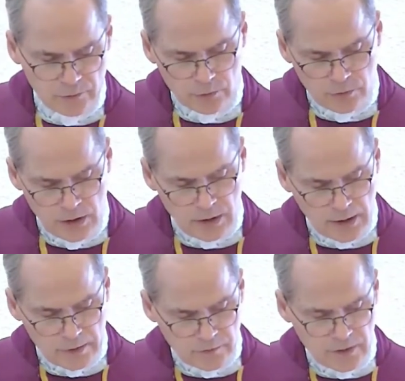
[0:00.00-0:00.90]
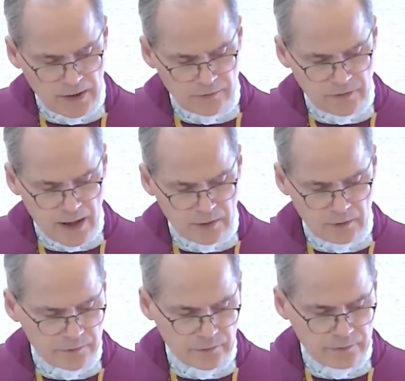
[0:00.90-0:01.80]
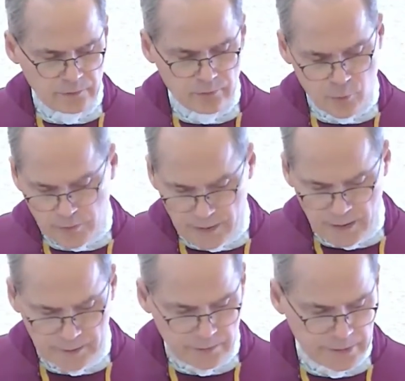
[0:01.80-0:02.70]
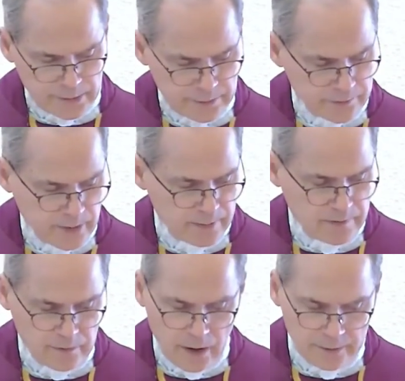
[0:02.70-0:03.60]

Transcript: So in today's standards, it's more than $100. Maybe it's